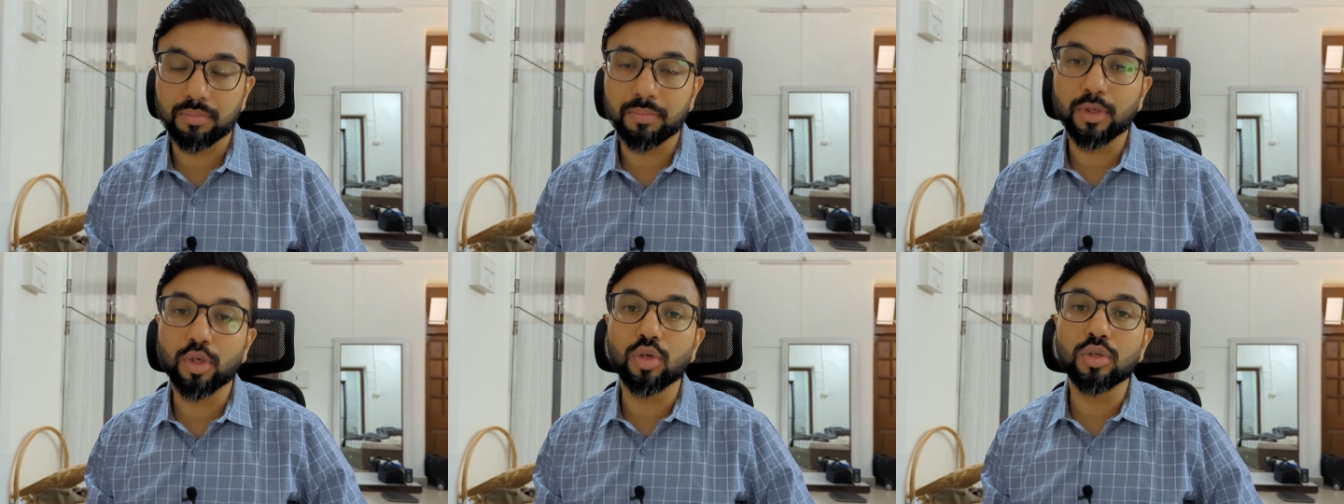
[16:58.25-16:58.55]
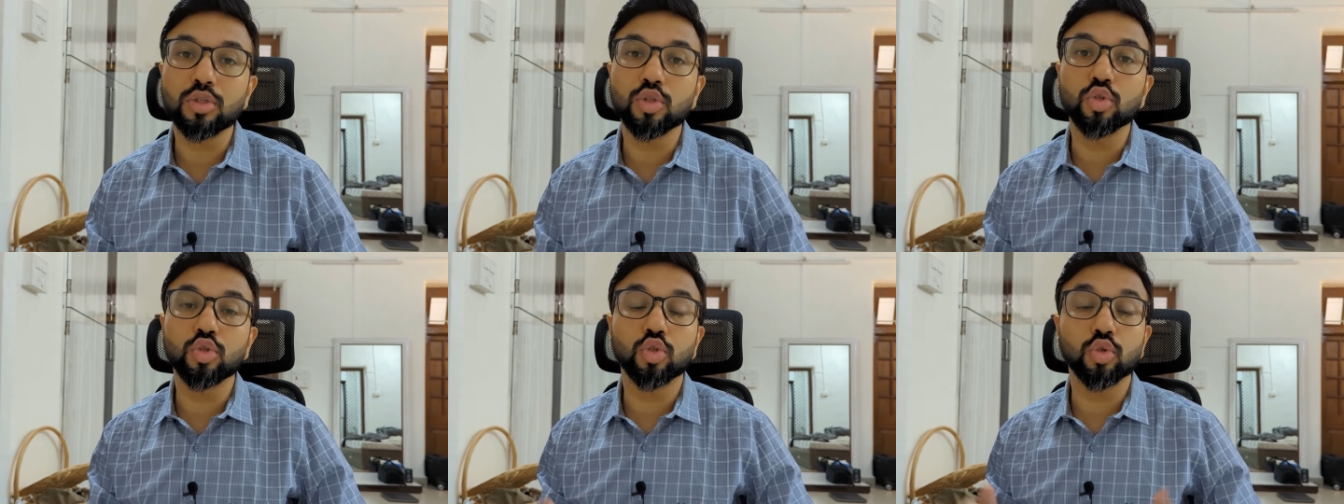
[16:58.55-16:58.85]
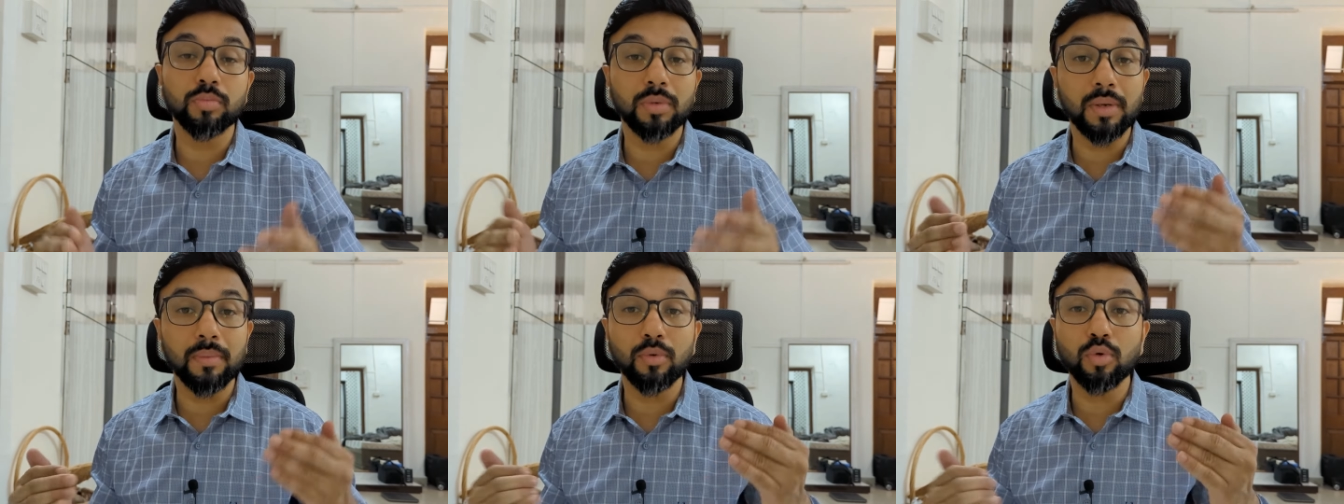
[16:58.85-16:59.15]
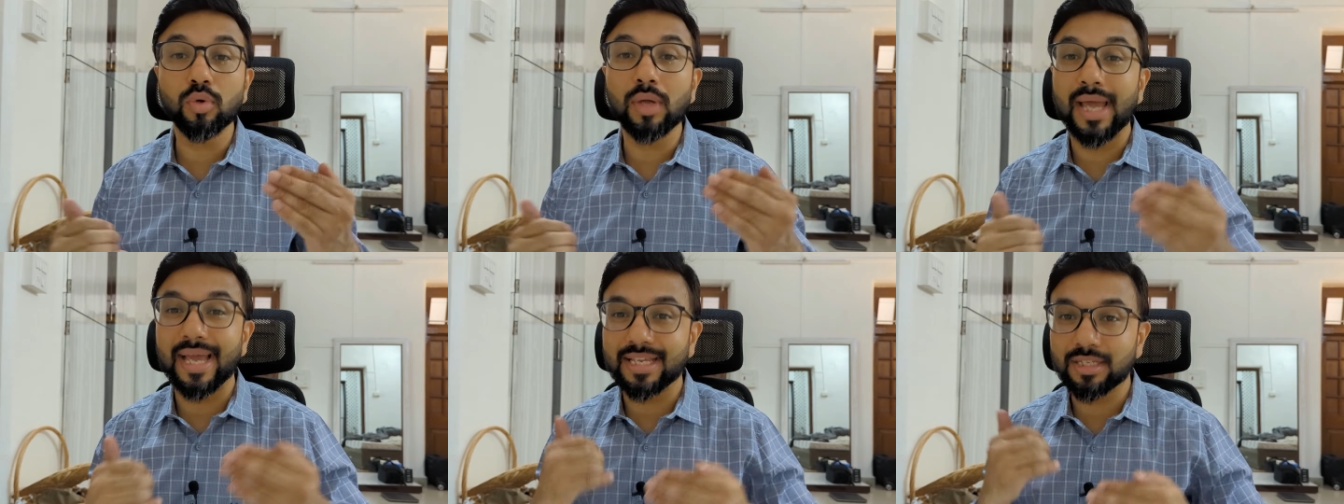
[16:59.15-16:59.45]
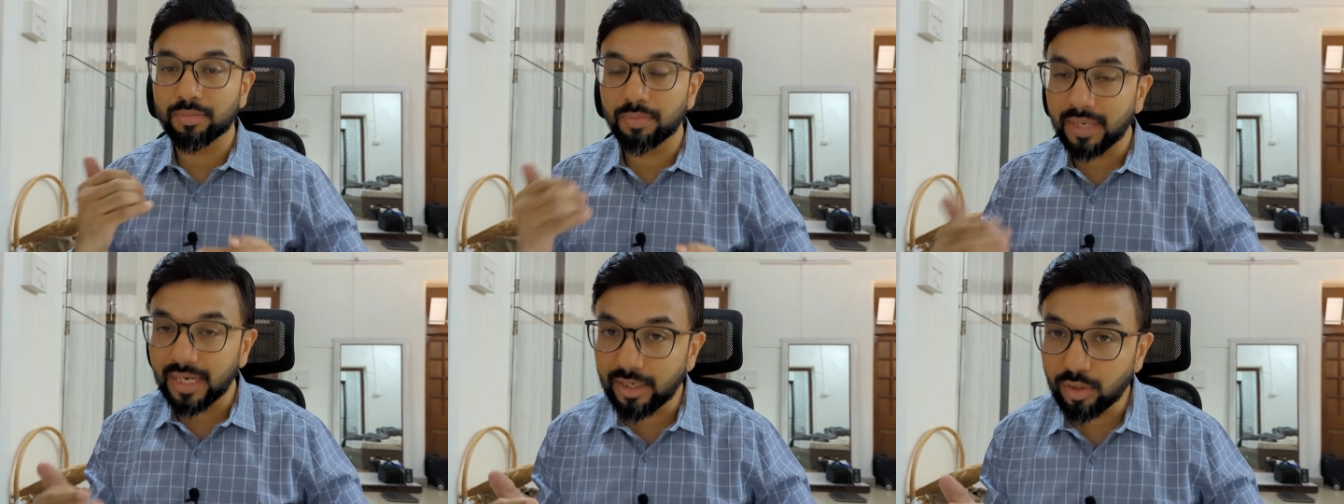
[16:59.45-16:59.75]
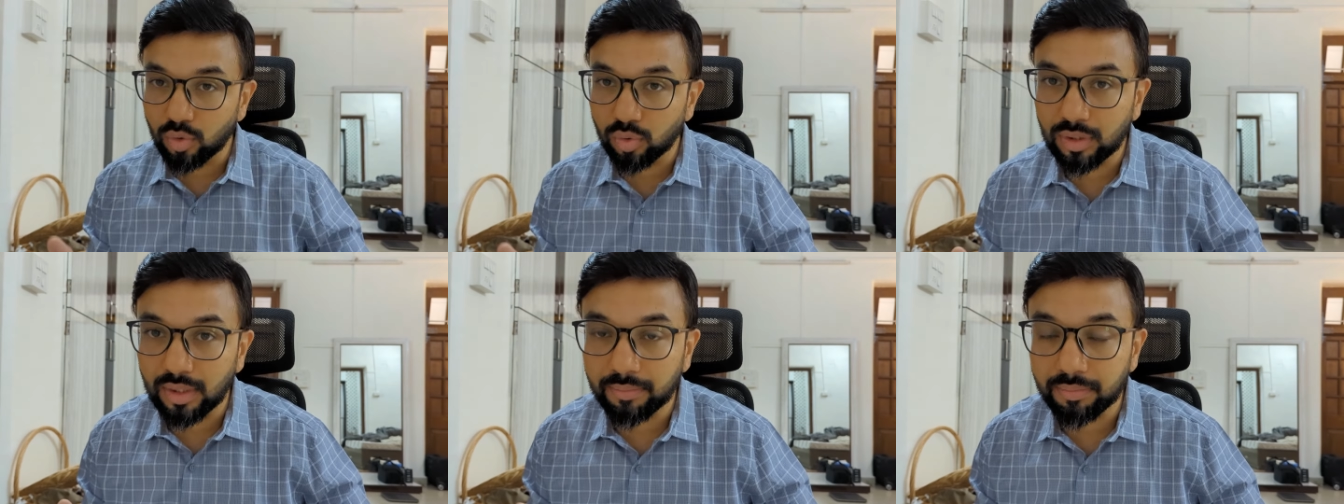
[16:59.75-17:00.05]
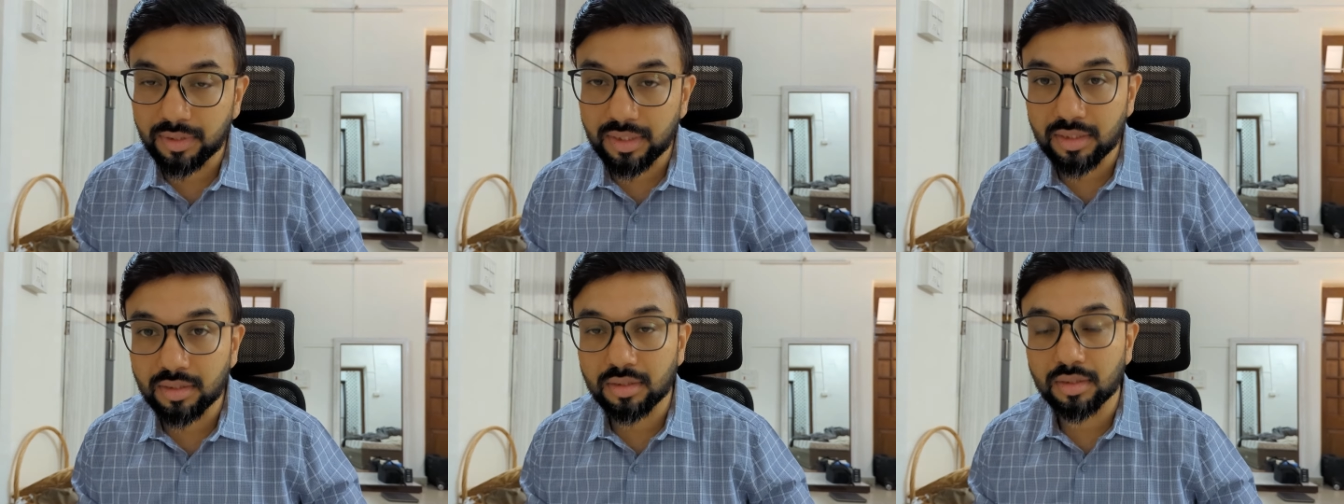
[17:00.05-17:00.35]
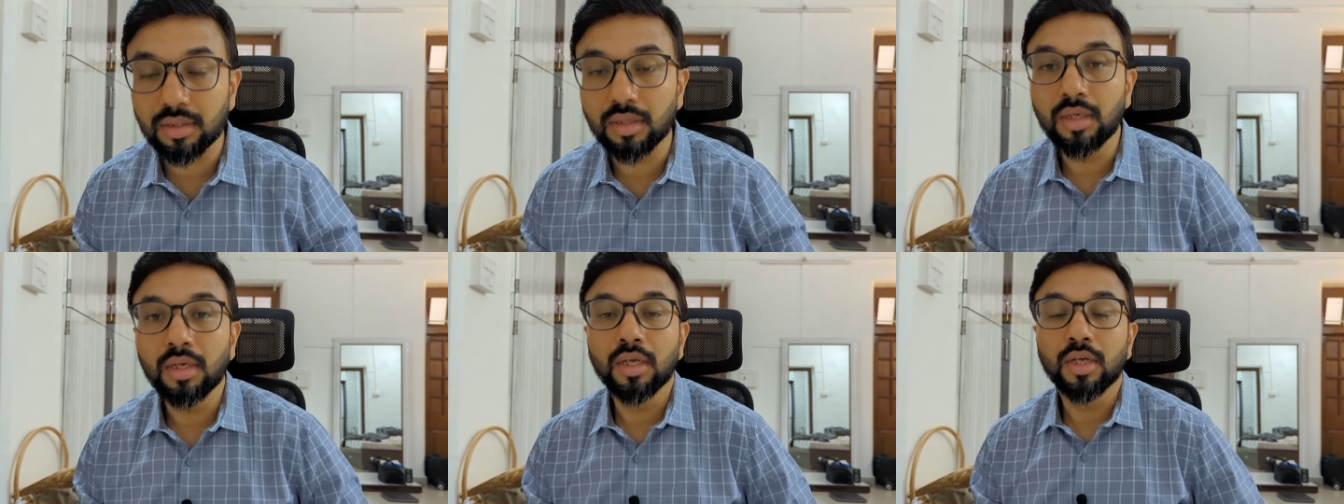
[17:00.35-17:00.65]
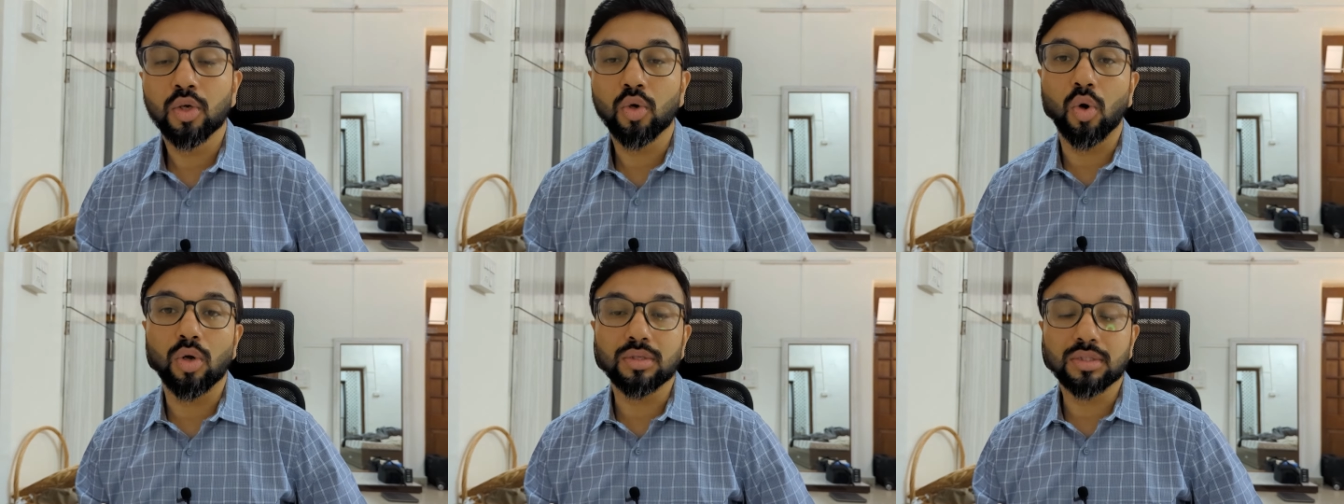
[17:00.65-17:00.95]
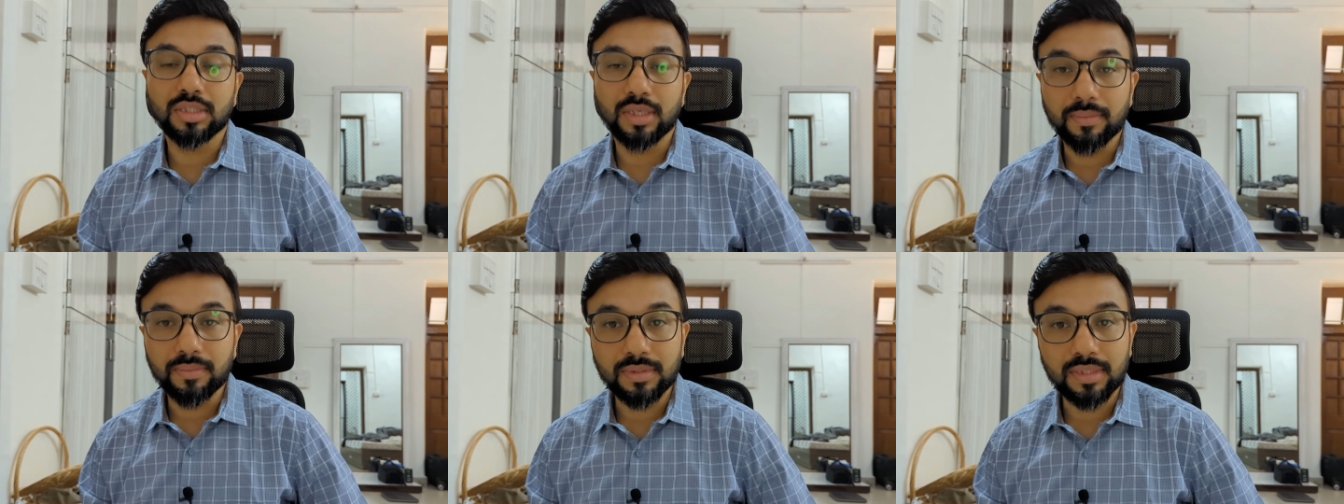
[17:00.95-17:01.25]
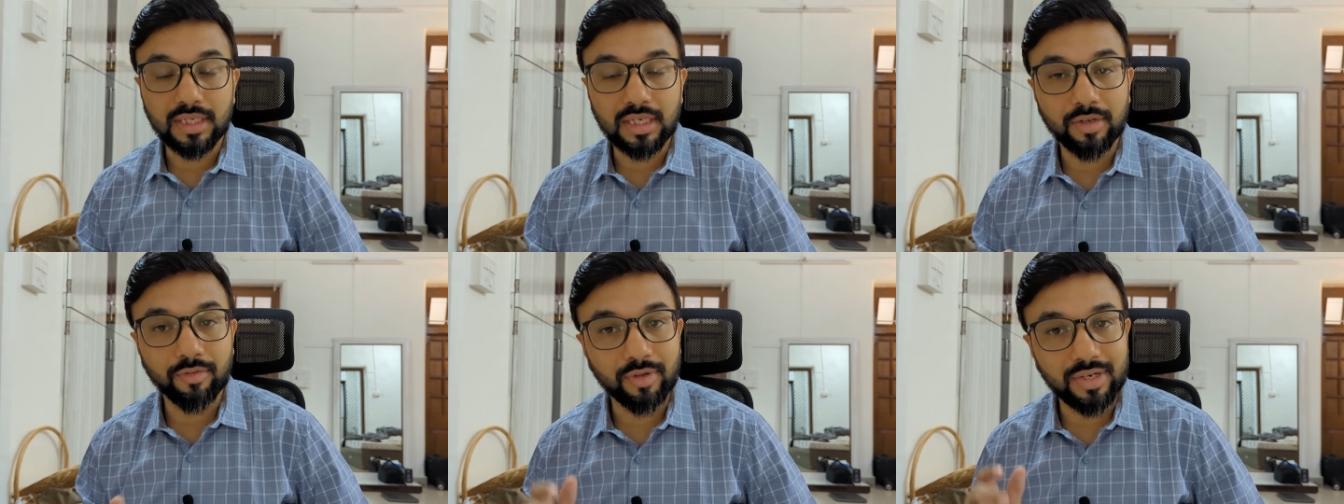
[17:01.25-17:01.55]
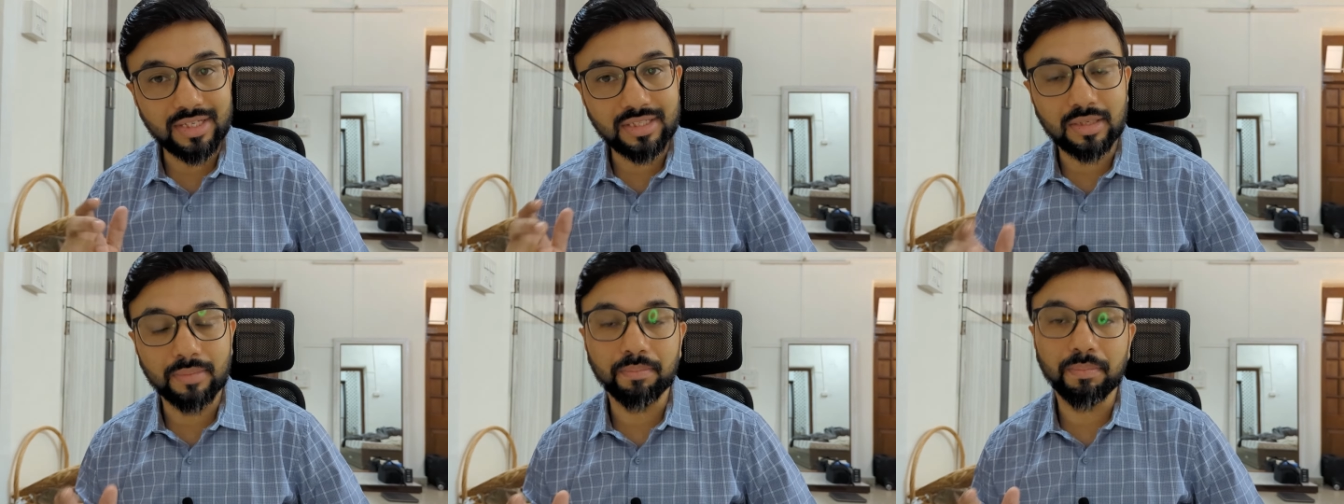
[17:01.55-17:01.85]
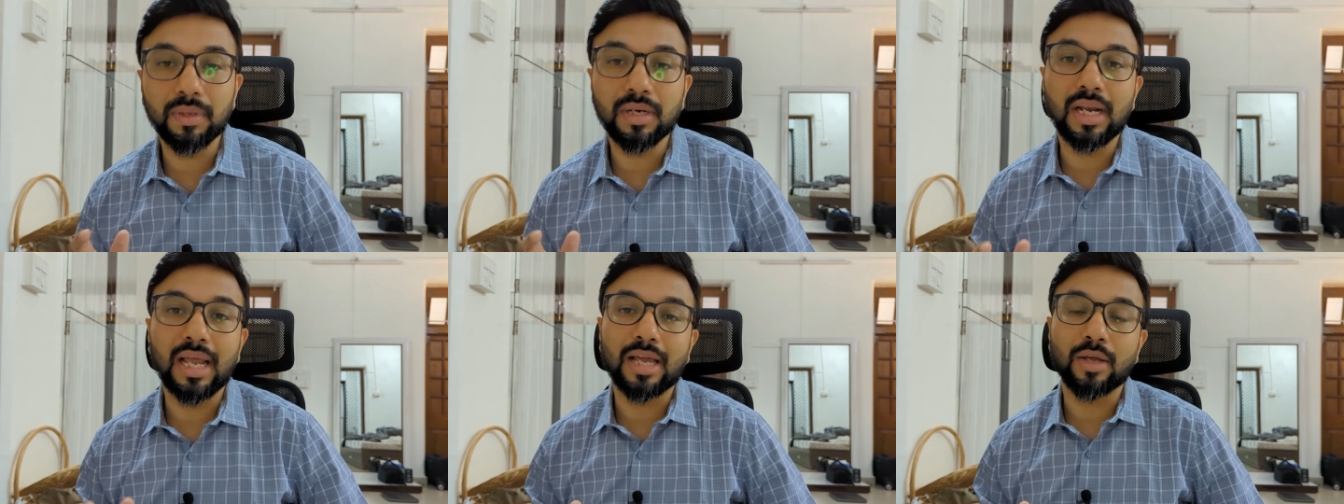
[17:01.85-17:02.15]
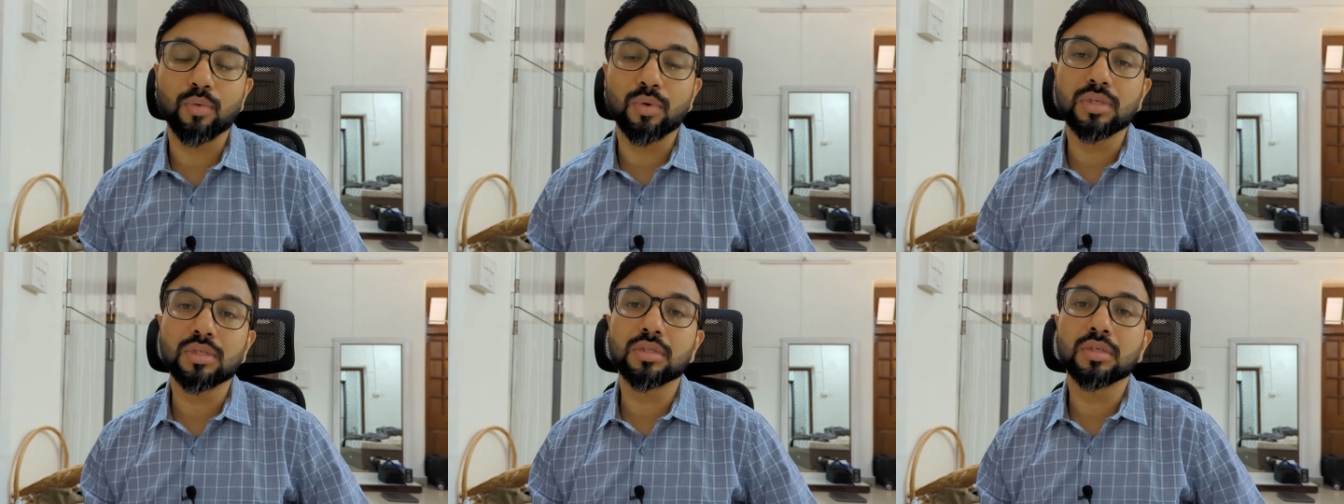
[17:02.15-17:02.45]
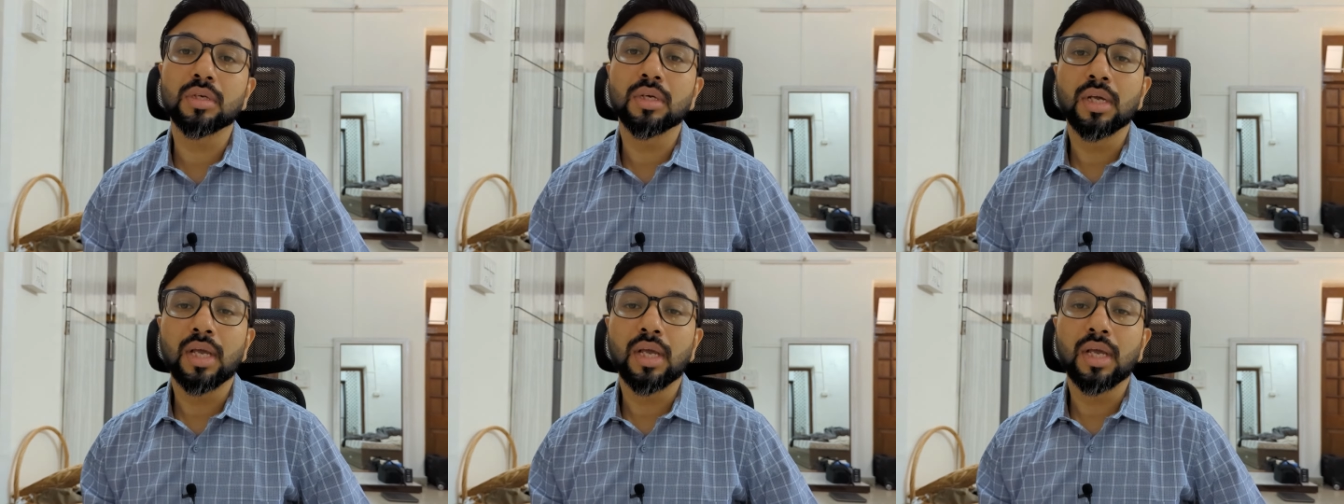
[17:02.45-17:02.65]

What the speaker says: because you should be able to explain to them these concepts in a very simple language,